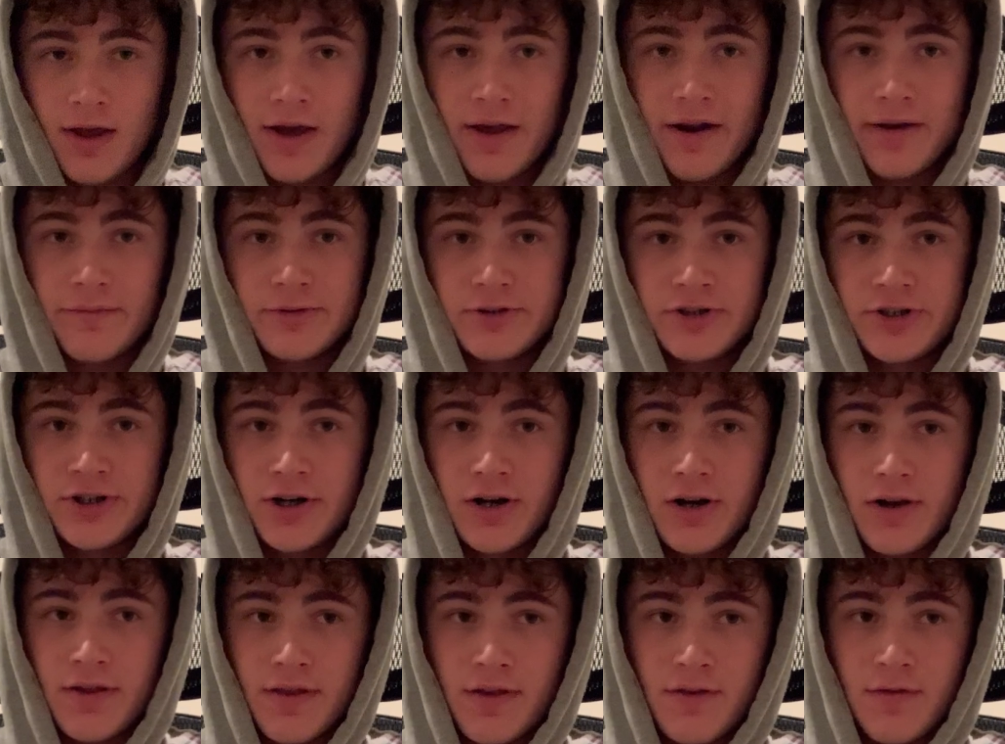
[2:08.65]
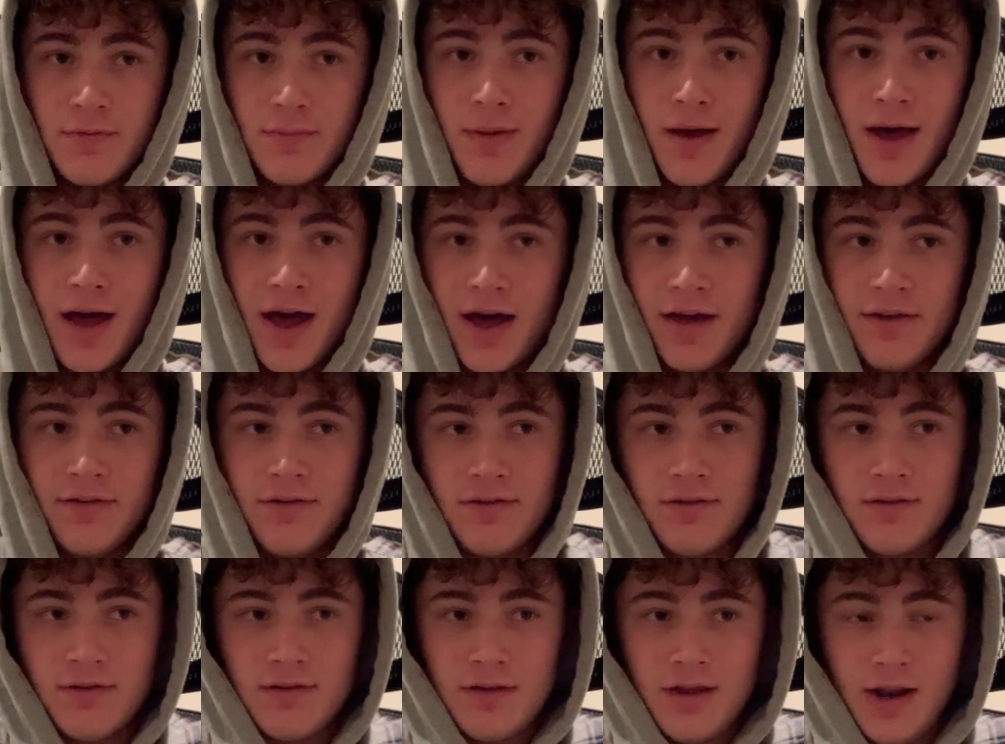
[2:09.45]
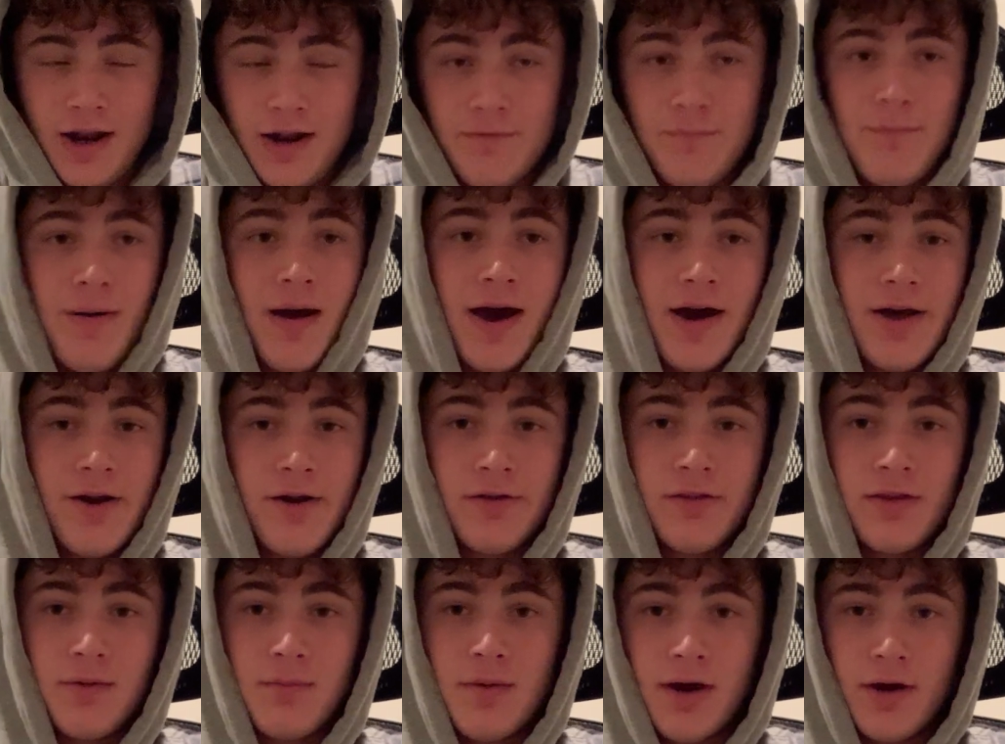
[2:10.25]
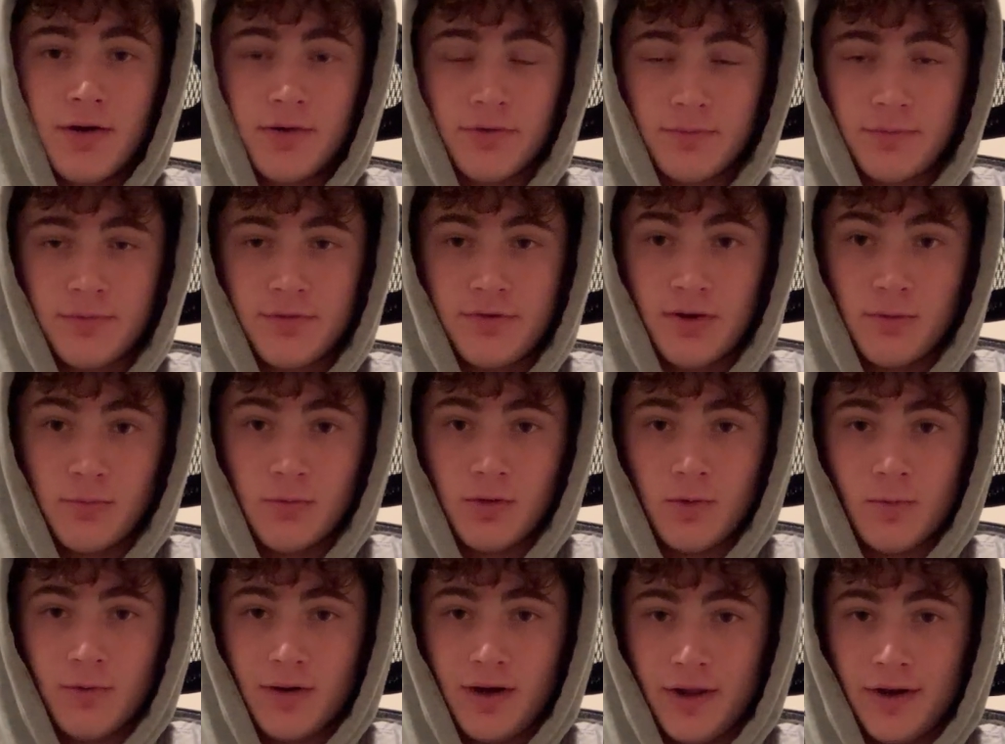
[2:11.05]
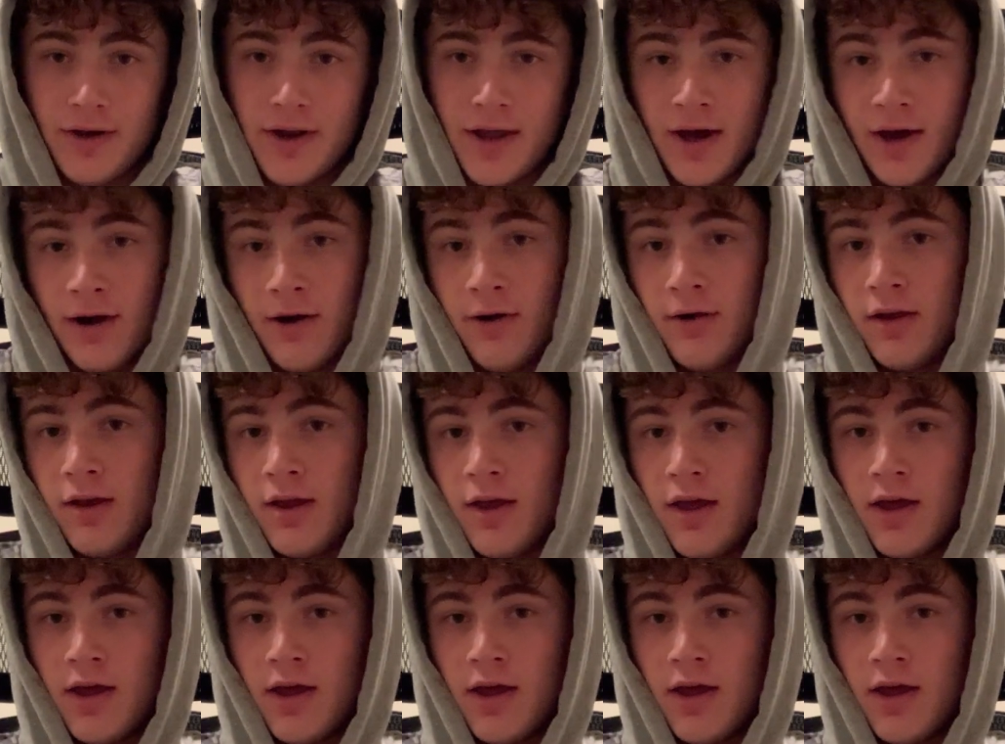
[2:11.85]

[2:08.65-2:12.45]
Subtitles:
and I'm sure these bass, I pattern them out somewhat well now,